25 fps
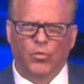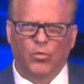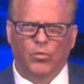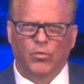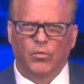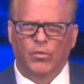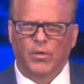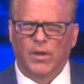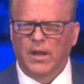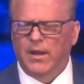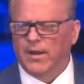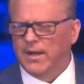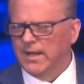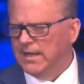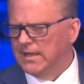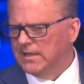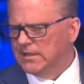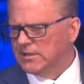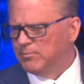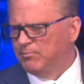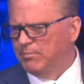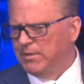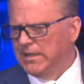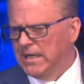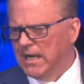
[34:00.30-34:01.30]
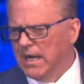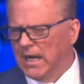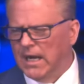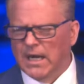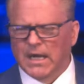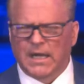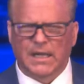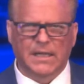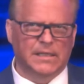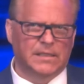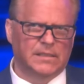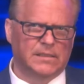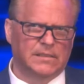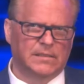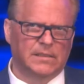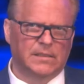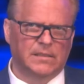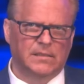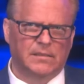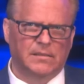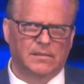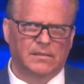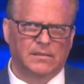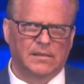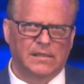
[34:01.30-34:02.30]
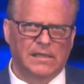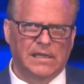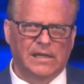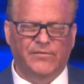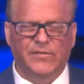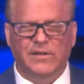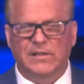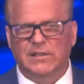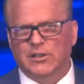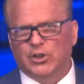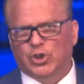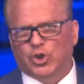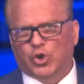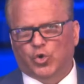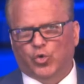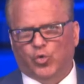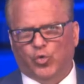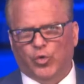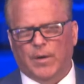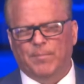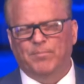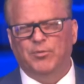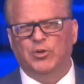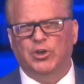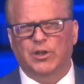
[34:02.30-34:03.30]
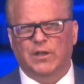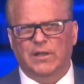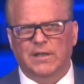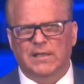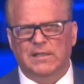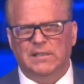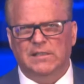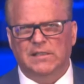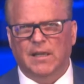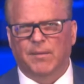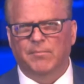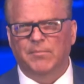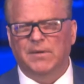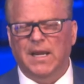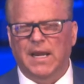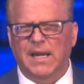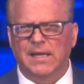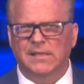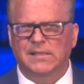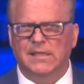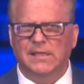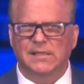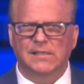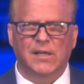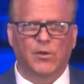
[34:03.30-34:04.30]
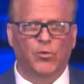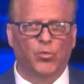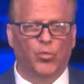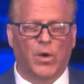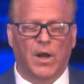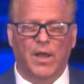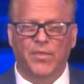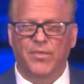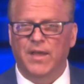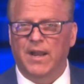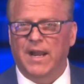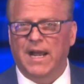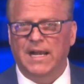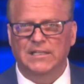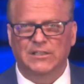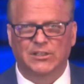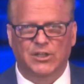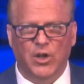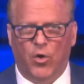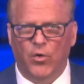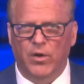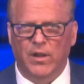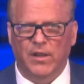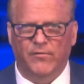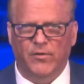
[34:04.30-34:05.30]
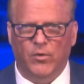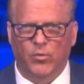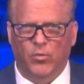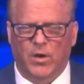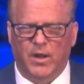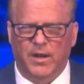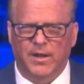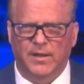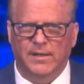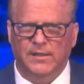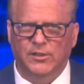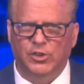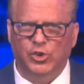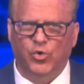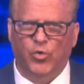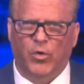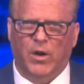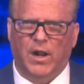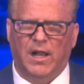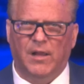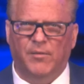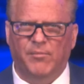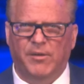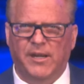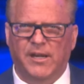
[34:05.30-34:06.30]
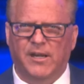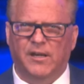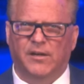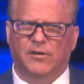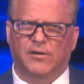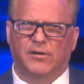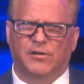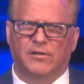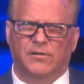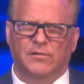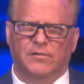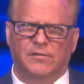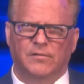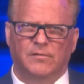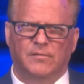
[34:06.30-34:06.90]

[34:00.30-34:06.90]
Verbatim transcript: is beyond even description in some cases, and one that I don't even want to describe here.